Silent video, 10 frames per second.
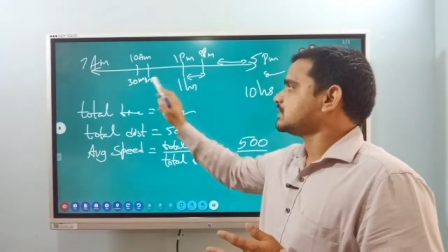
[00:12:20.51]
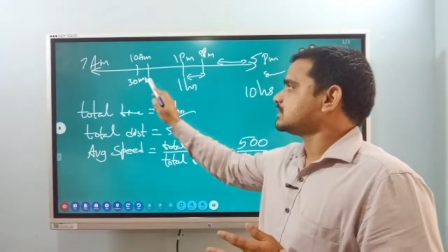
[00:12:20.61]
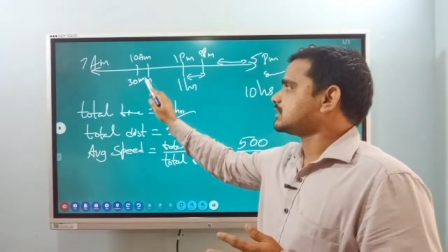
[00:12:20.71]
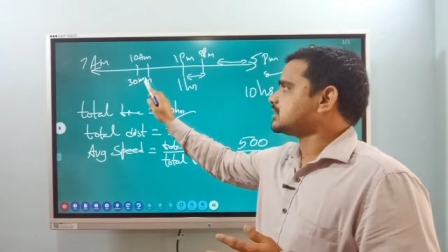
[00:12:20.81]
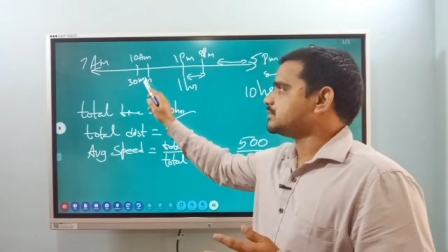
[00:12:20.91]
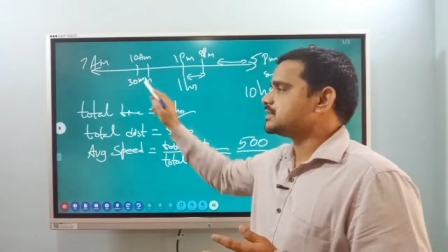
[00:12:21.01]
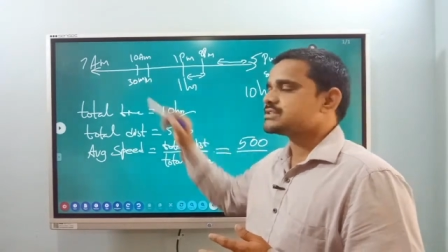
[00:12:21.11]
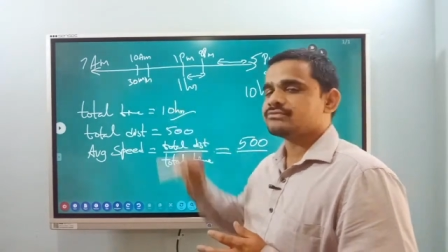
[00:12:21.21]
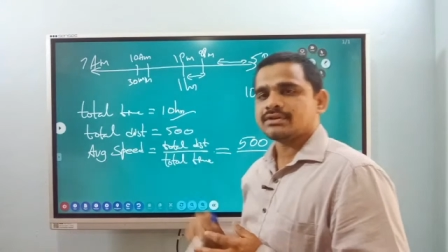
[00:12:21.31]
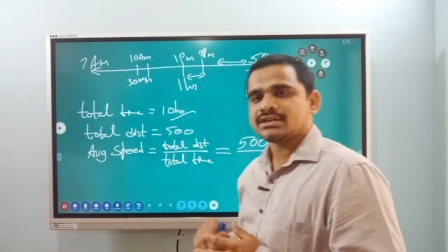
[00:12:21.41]
30 minutes
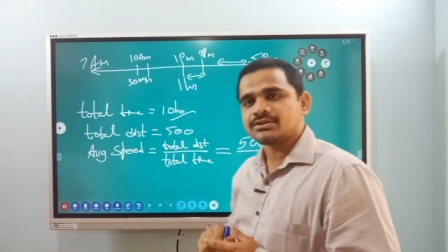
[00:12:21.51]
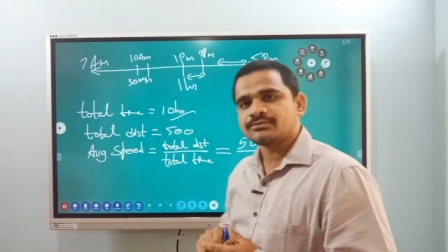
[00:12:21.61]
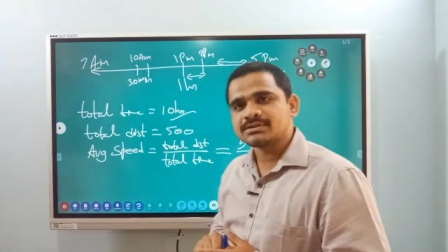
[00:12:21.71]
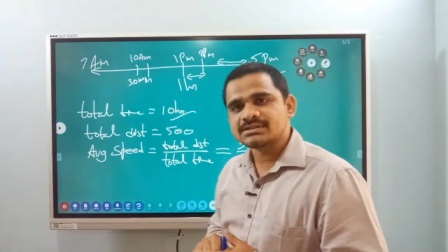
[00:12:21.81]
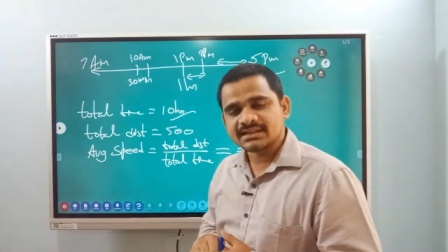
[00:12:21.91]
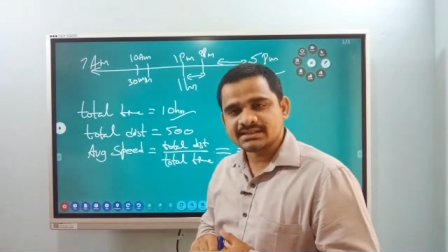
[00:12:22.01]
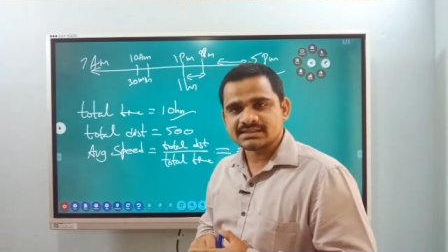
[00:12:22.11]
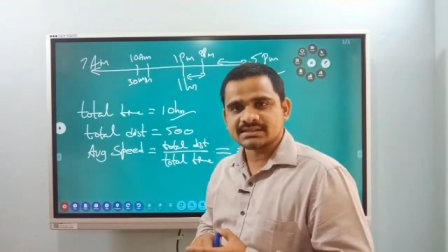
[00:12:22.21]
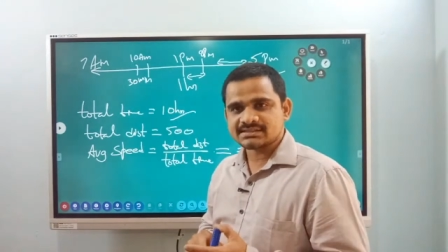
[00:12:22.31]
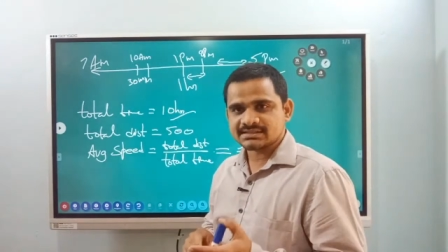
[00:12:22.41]
we waited for snacks
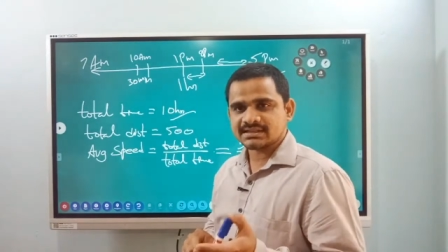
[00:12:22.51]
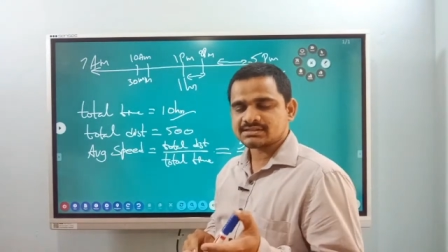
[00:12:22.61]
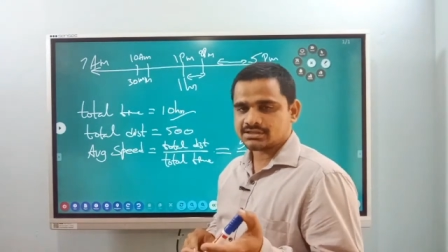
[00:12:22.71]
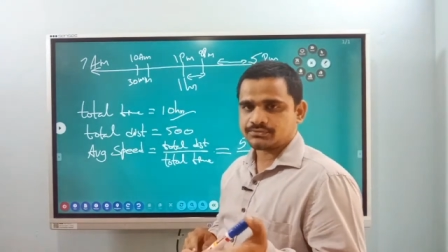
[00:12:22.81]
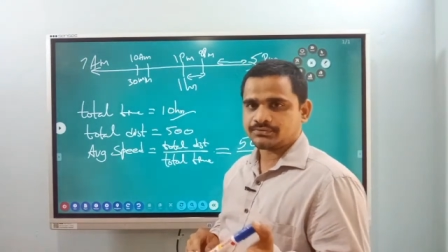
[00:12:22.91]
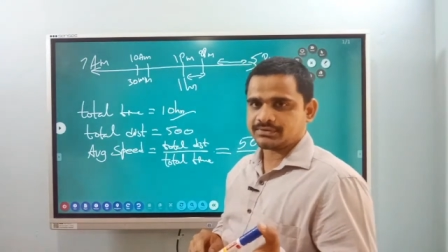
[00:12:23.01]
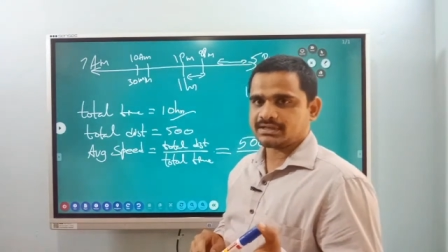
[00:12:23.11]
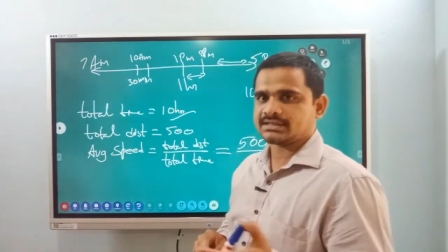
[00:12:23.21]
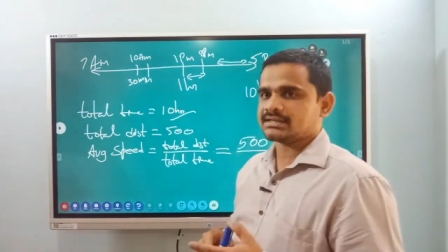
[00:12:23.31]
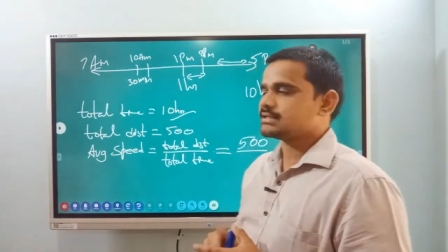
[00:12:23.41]
and snacks tiffin
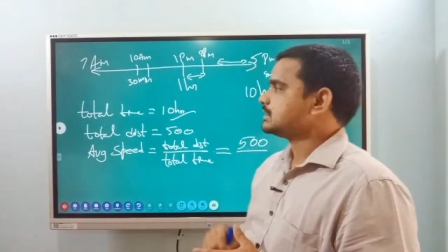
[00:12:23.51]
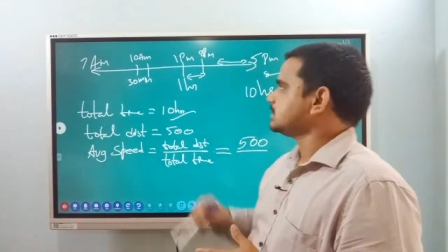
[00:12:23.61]
like that.